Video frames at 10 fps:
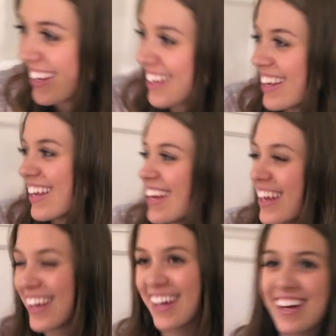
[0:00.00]
I'll be
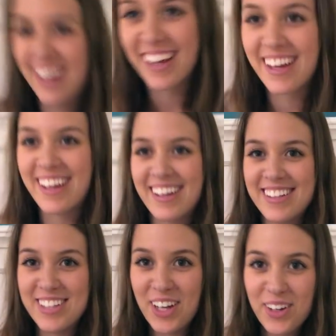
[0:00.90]
proper, Diane.
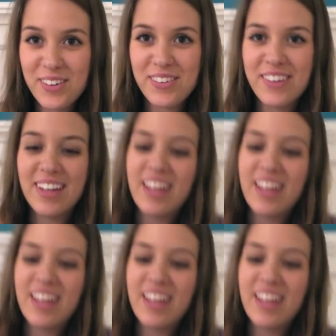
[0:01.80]
No.